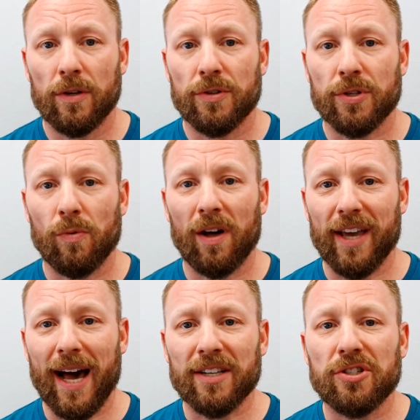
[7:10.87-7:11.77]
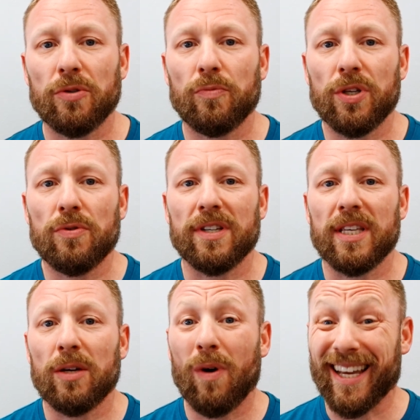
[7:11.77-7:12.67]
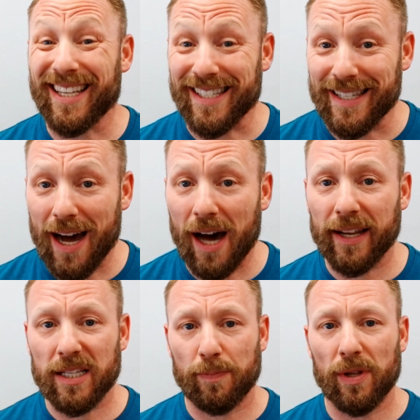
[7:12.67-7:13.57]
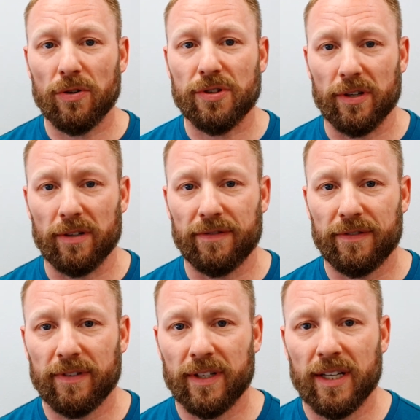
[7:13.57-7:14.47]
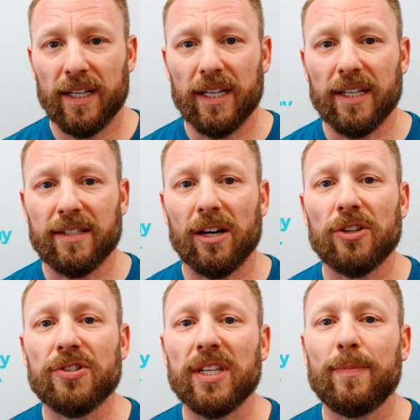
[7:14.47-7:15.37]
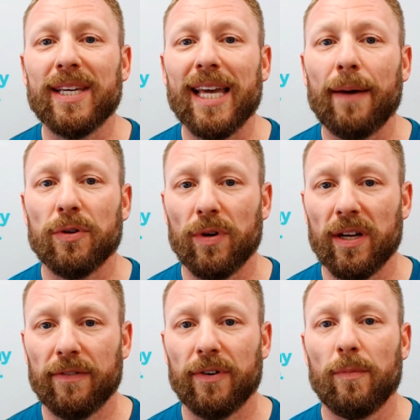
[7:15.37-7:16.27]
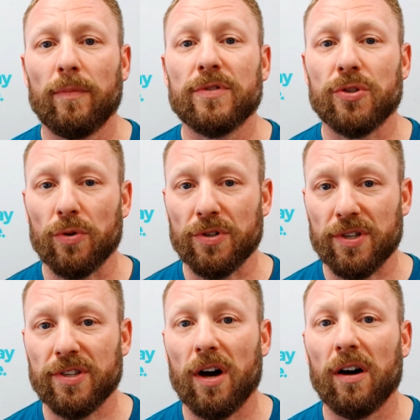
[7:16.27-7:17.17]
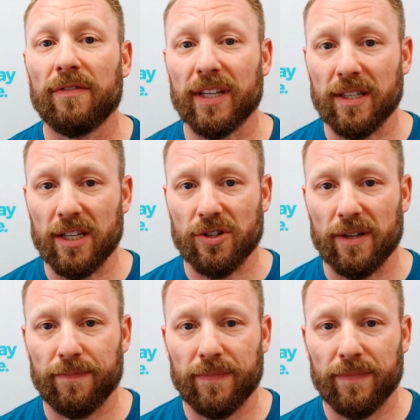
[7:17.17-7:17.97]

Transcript: So while the oxygen we use in EWOT is not explosive, it does need to be kept away from sources of ignition.